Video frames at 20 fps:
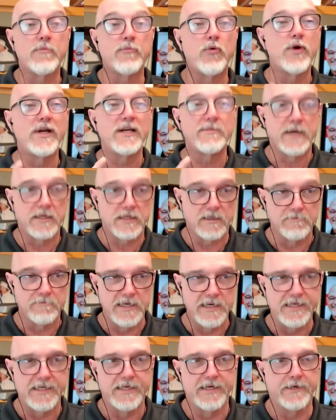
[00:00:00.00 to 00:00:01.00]
Our point about the
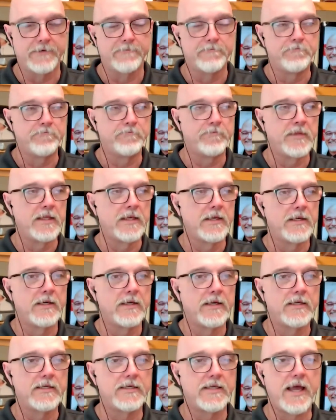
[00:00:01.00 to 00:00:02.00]
media.
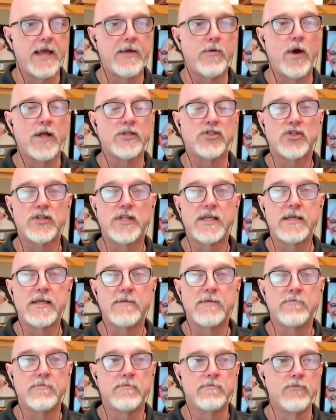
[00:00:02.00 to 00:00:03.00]
I watched
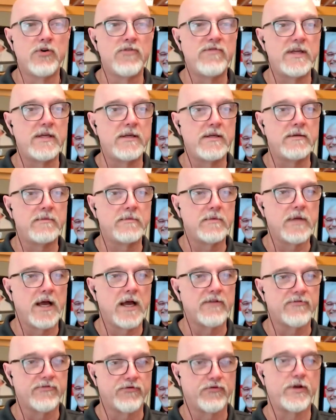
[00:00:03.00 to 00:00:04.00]
the movie
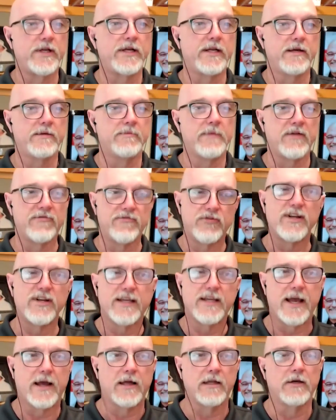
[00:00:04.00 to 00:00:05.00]
Frida, about
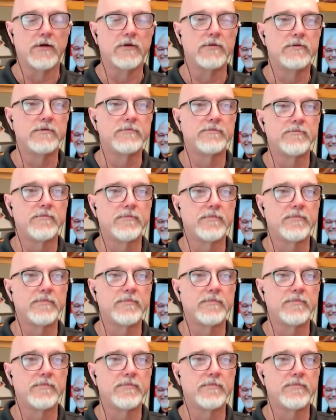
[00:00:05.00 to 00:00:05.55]
Frida Kahlo.